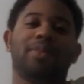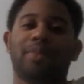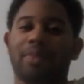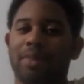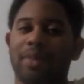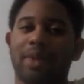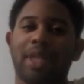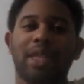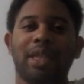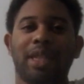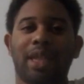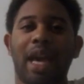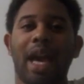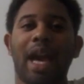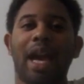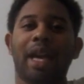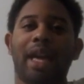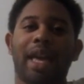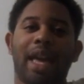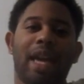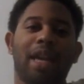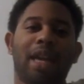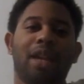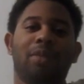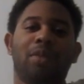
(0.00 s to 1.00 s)
this guy
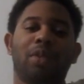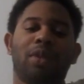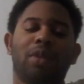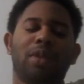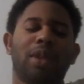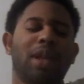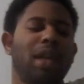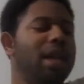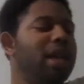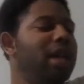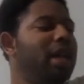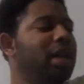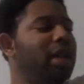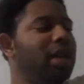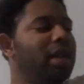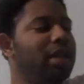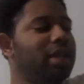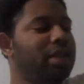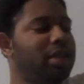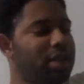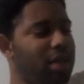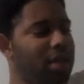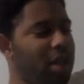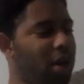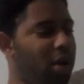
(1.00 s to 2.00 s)
Hannibal.
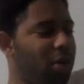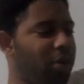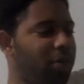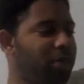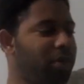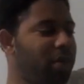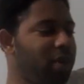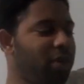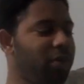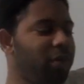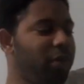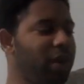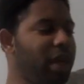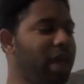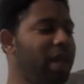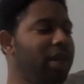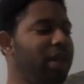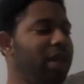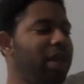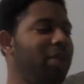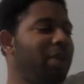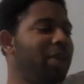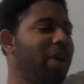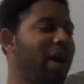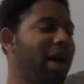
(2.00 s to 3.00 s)
So, the funny
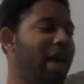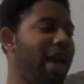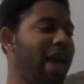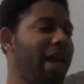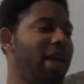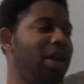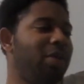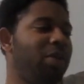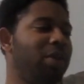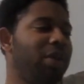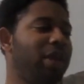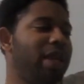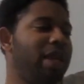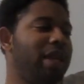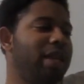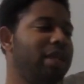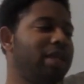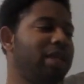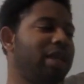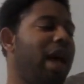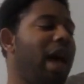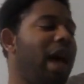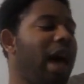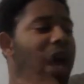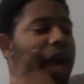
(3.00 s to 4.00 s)
thing about Hannibal
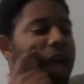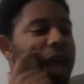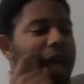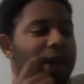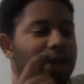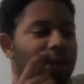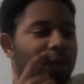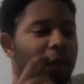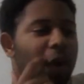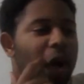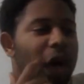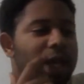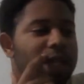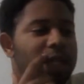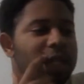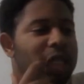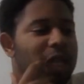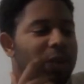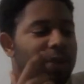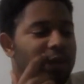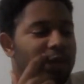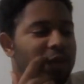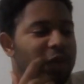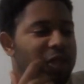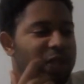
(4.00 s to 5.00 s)
is, I had watched
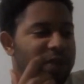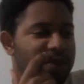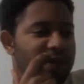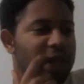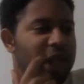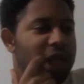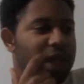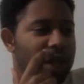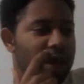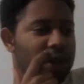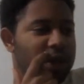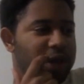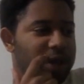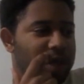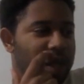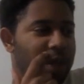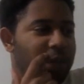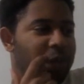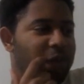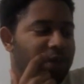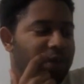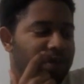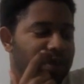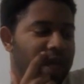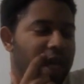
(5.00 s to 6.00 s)
some of his videos a
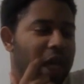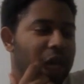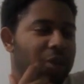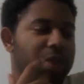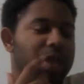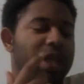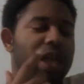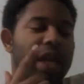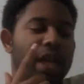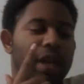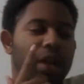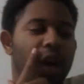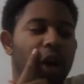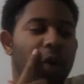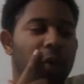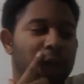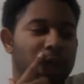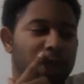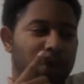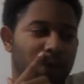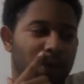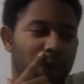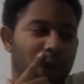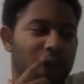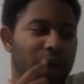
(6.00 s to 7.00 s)
couple of times, and I had
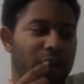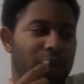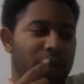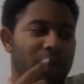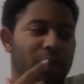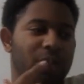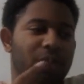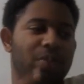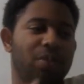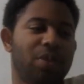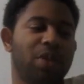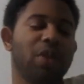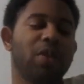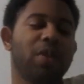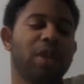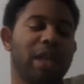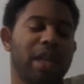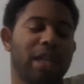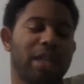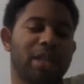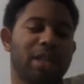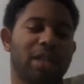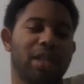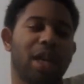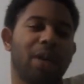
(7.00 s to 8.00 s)
always wondered, due to
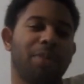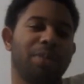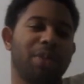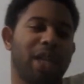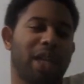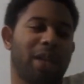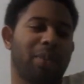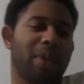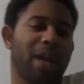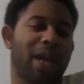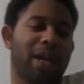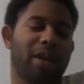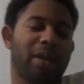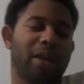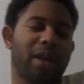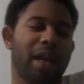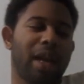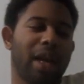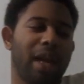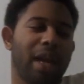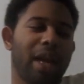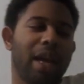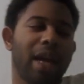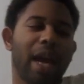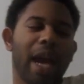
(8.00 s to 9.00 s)
his subject matter,
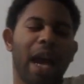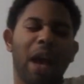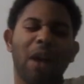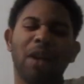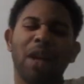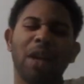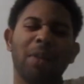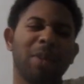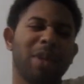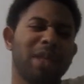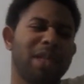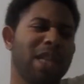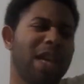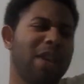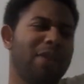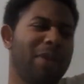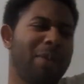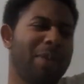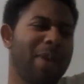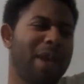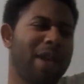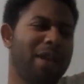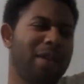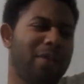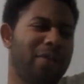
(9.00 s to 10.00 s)
how come he's never
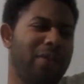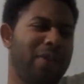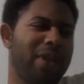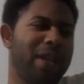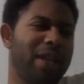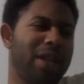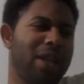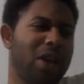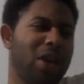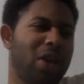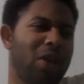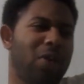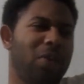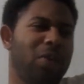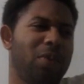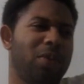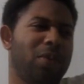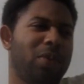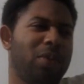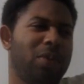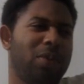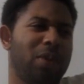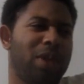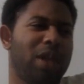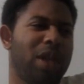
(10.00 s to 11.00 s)
made a video,
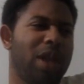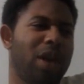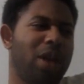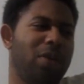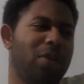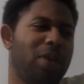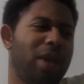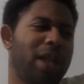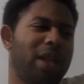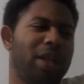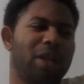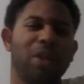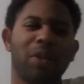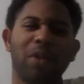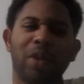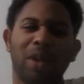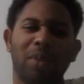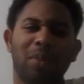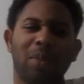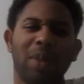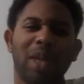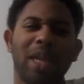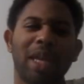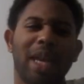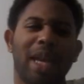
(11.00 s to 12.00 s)
you know, including
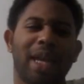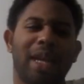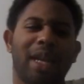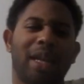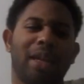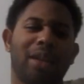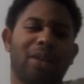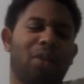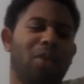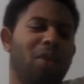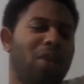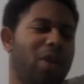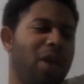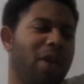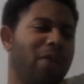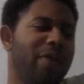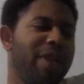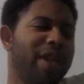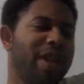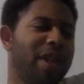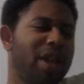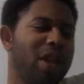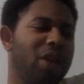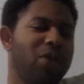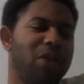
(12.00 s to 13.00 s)
me in it, or a
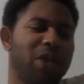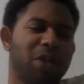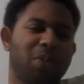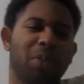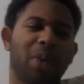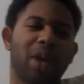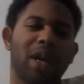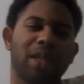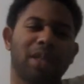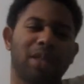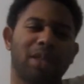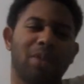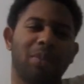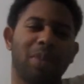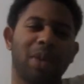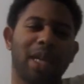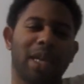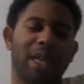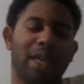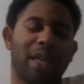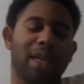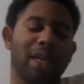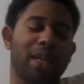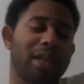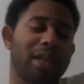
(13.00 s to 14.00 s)
video response to me?